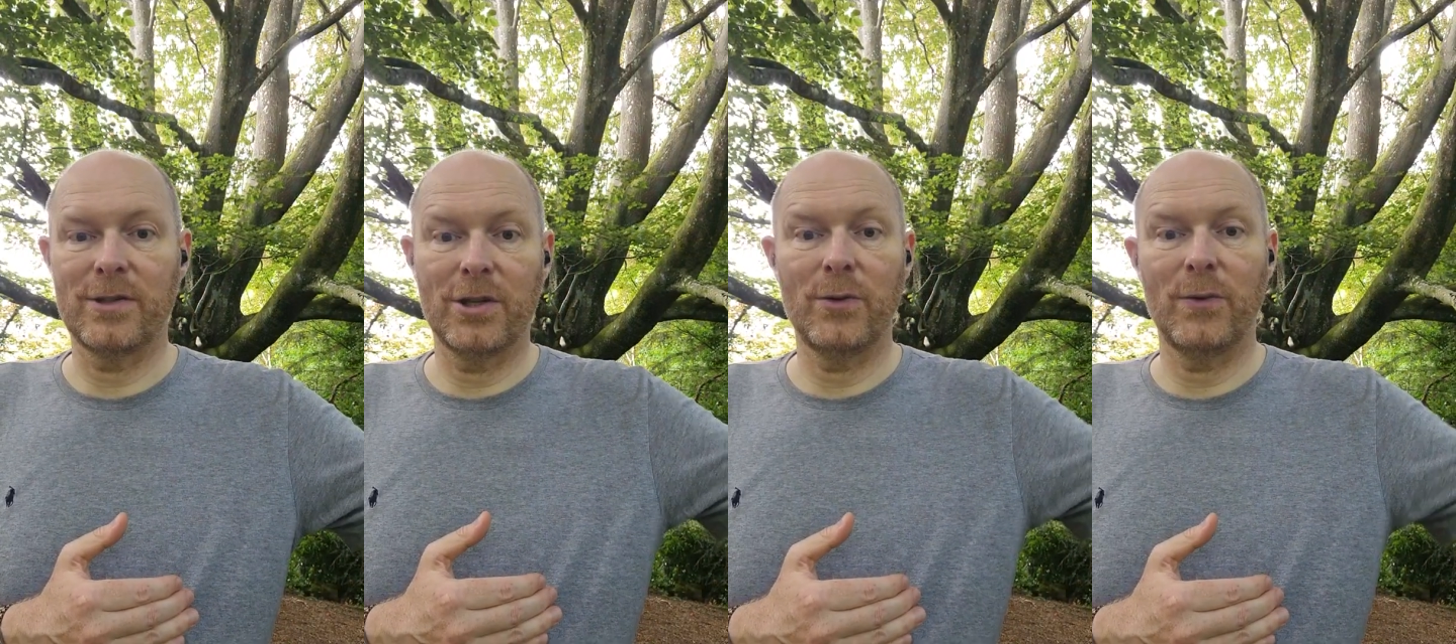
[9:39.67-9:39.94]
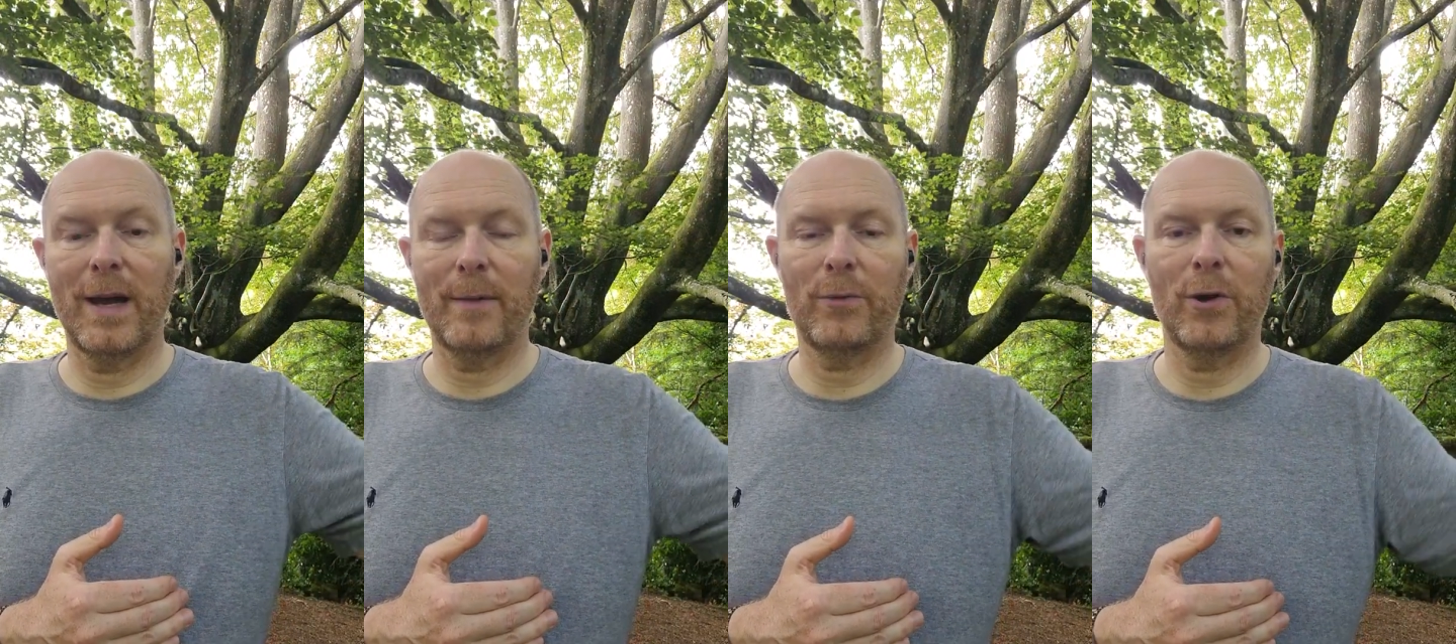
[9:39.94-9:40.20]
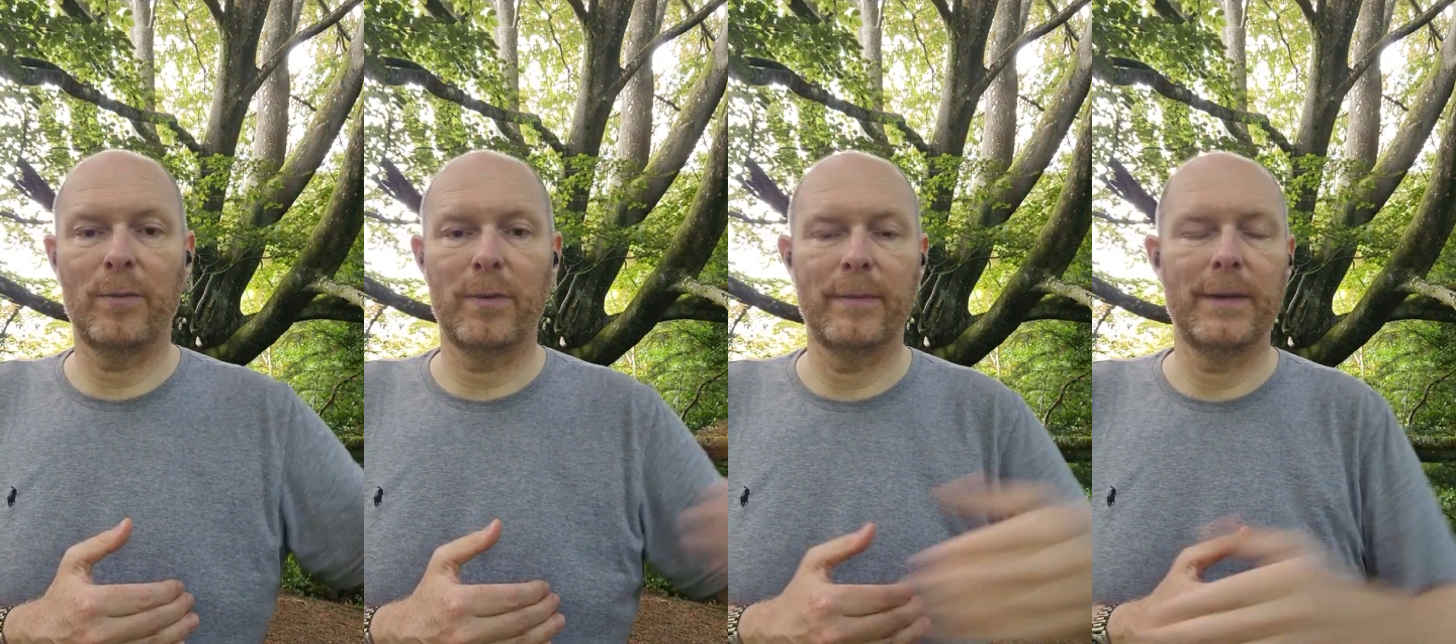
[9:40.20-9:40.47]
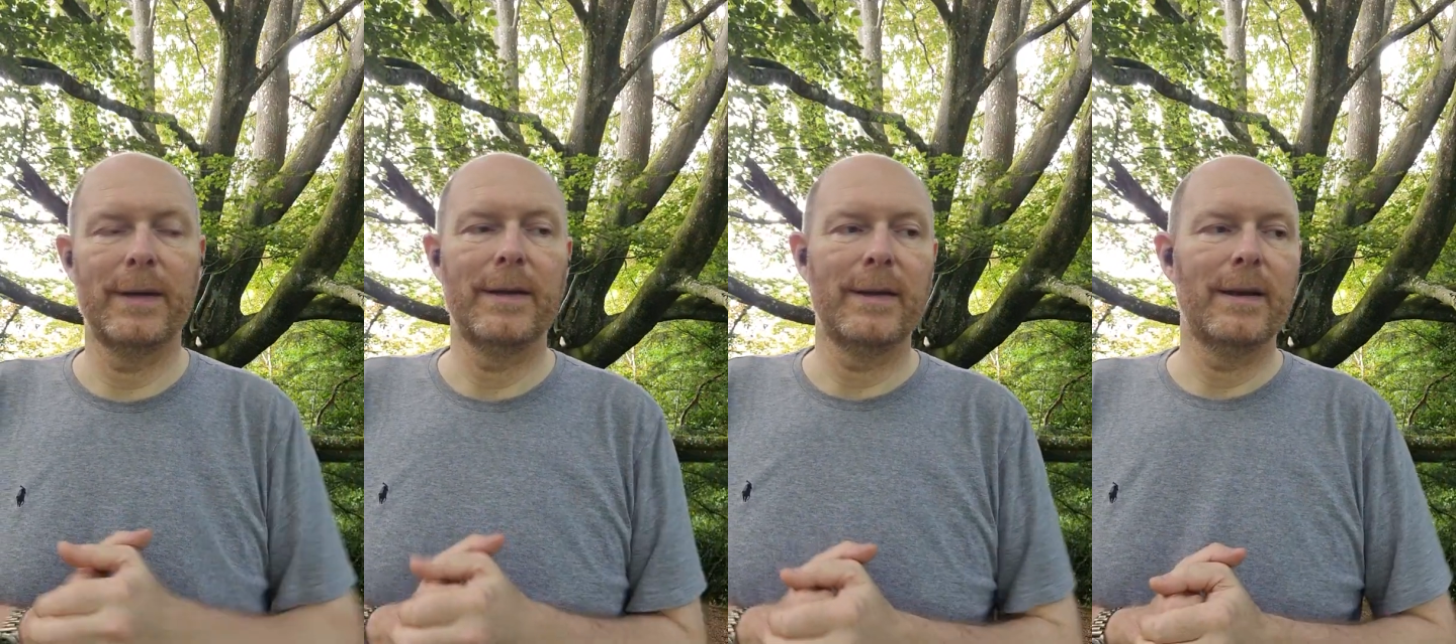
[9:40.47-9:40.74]
to that problem
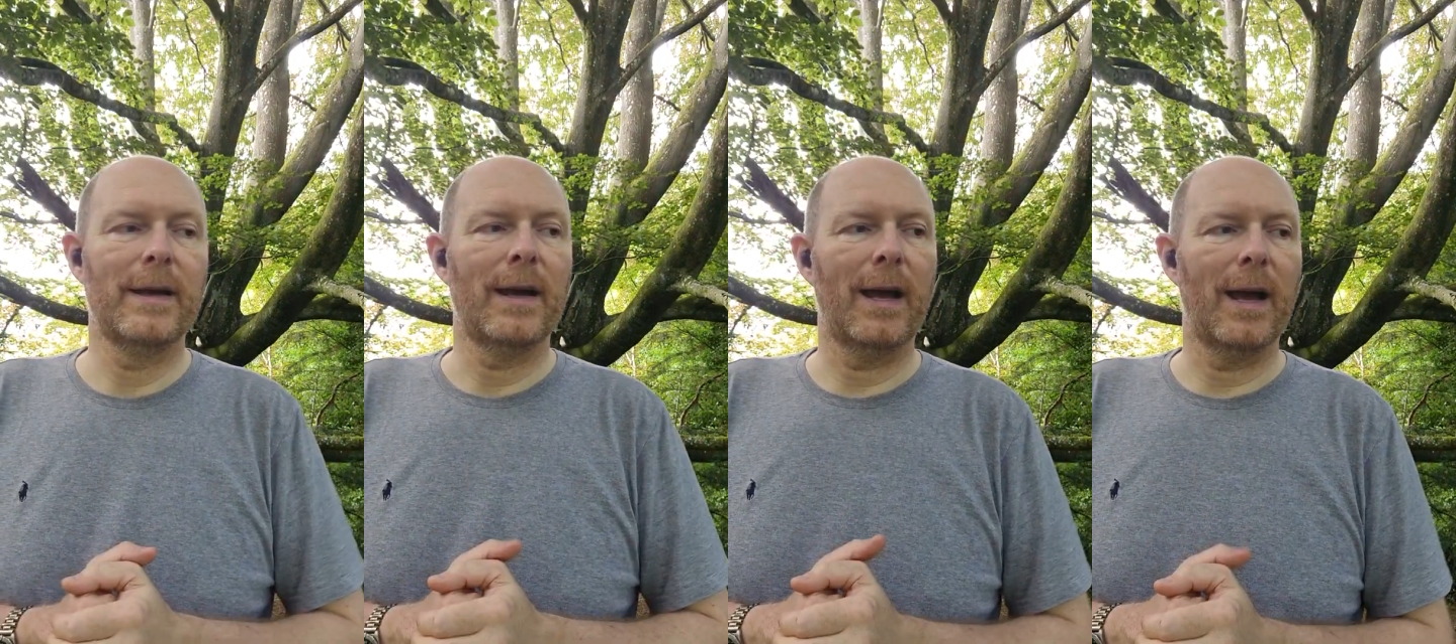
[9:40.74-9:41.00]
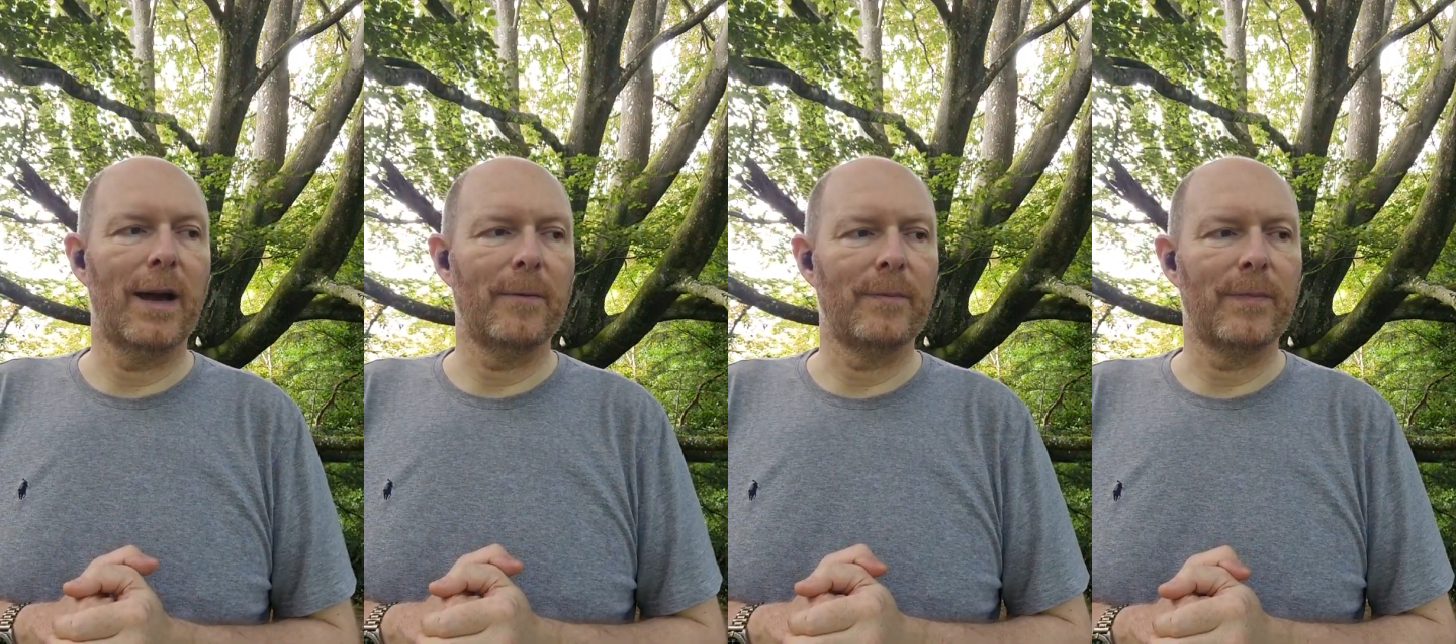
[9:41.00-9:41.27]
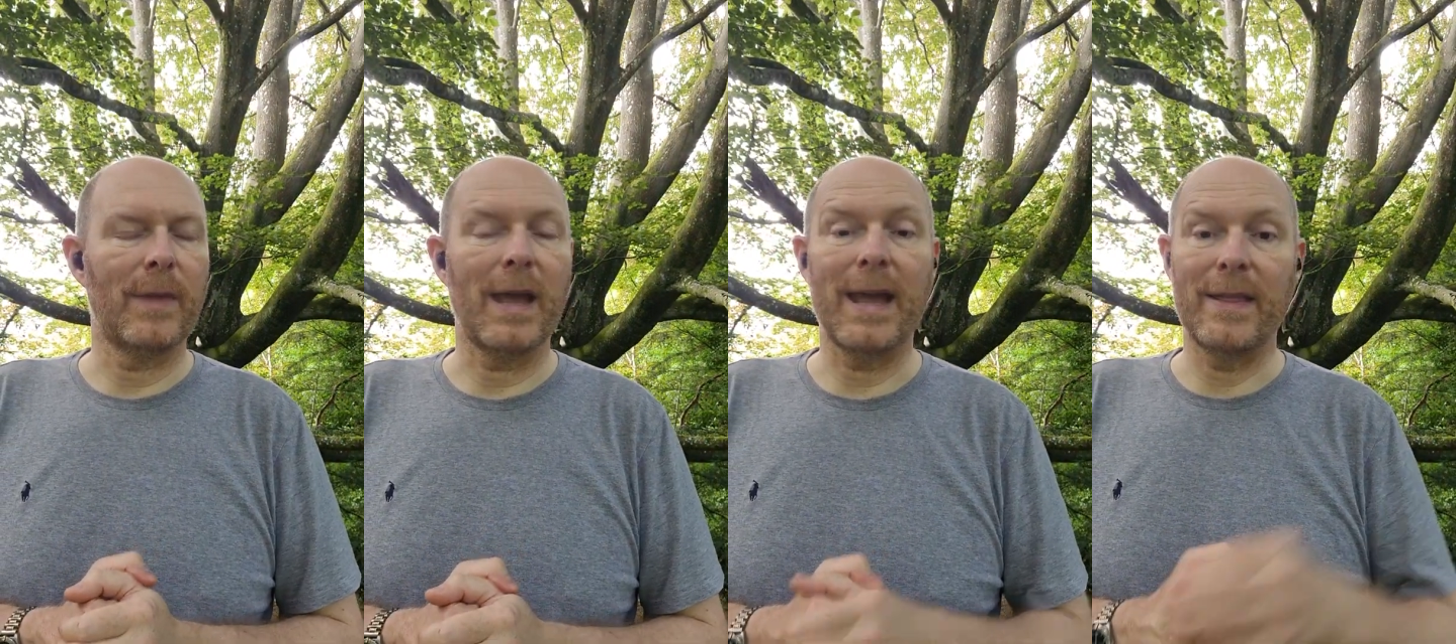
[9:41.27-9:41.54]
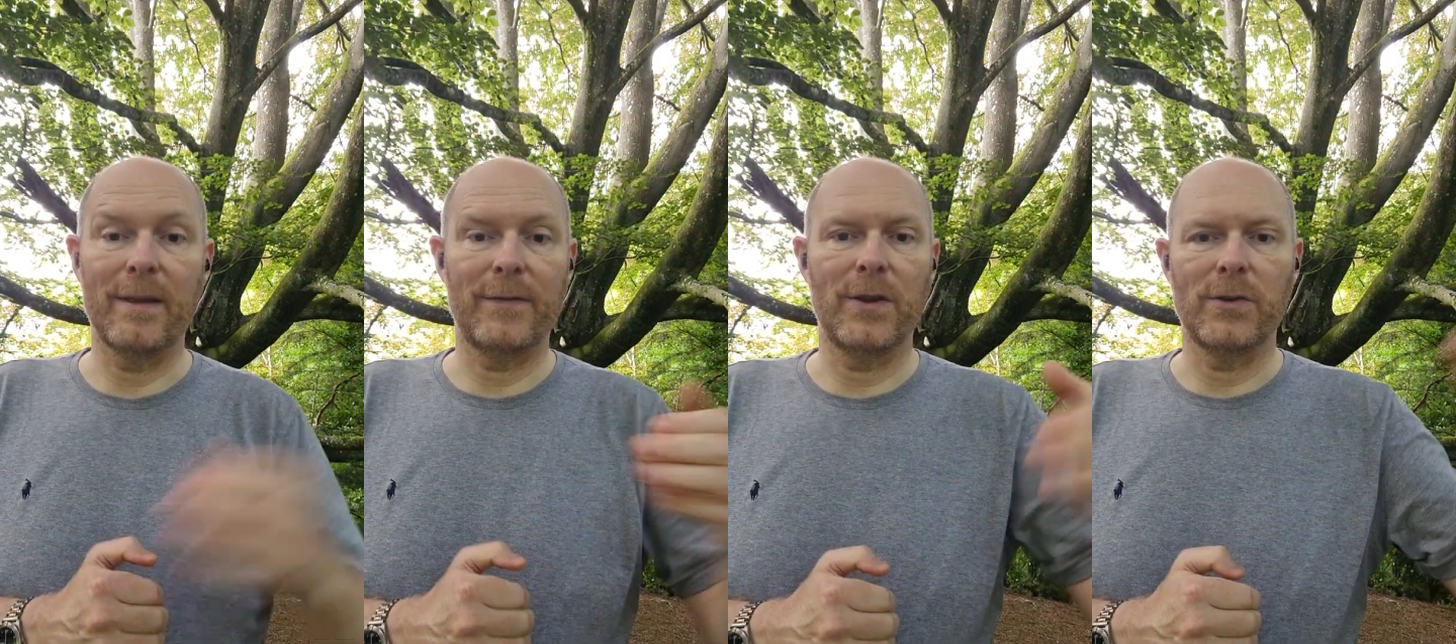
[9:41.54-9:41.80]

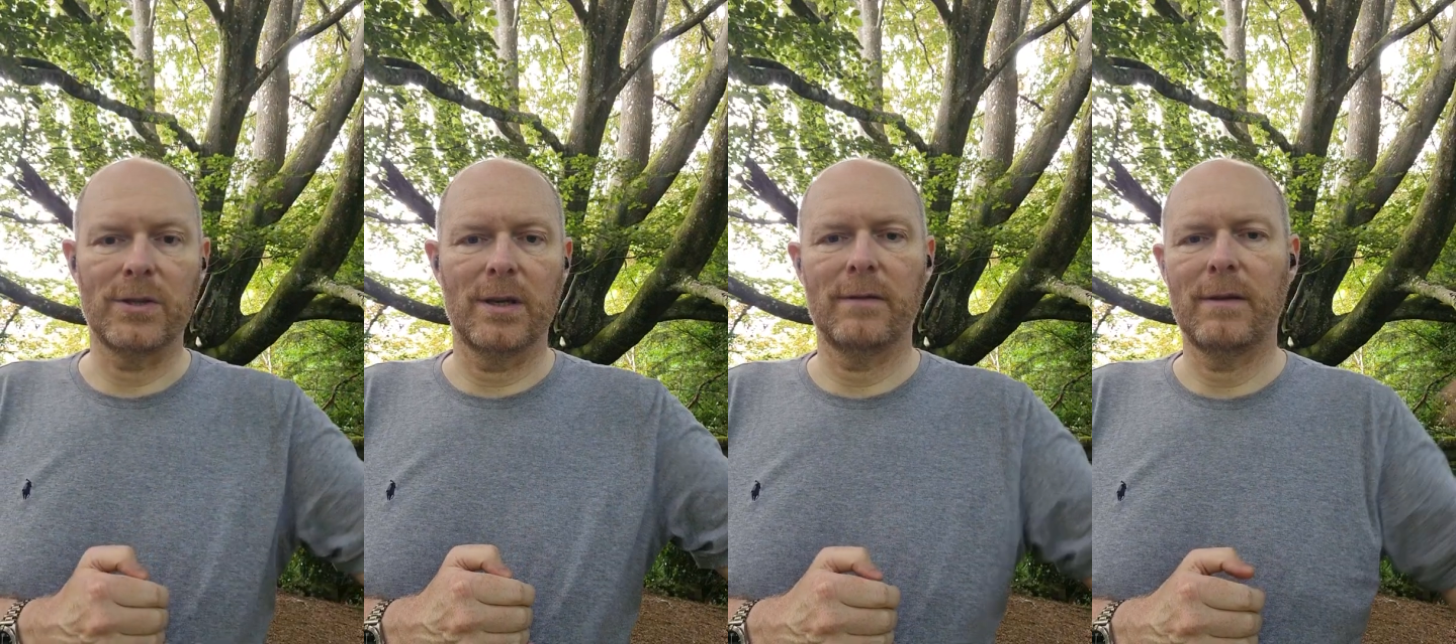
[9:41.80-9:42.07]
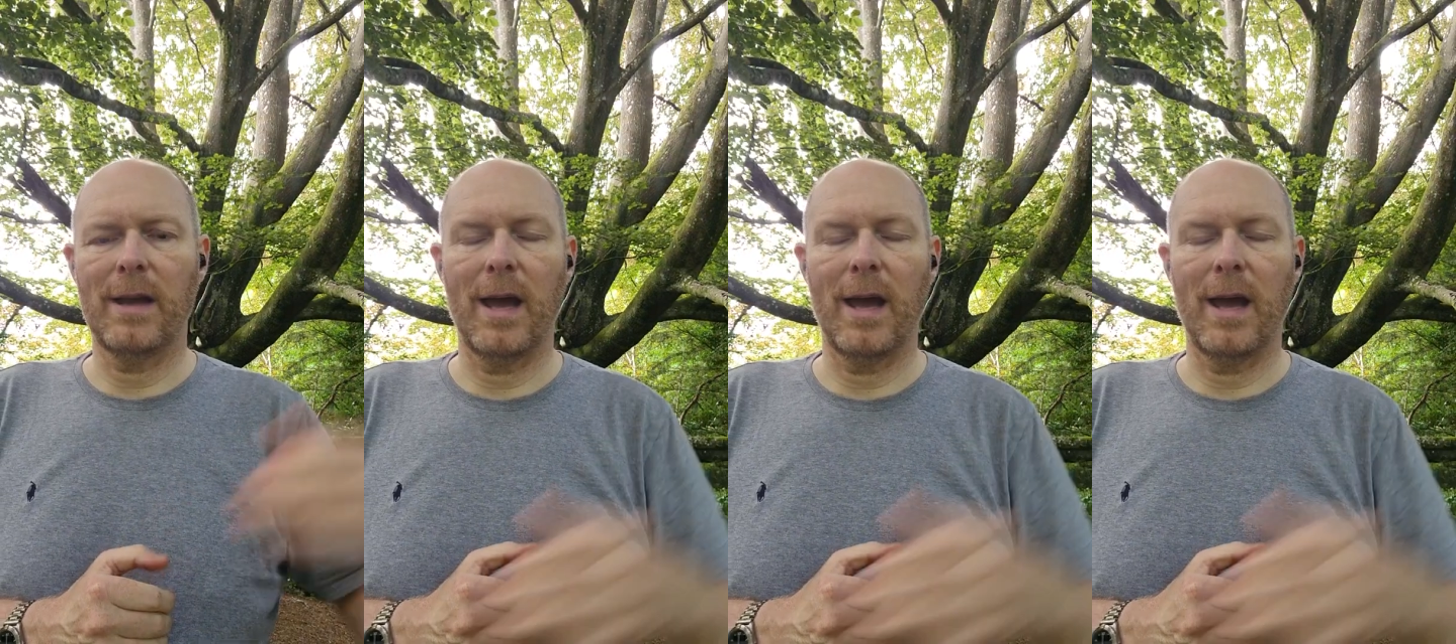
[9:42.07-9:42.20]
in the future.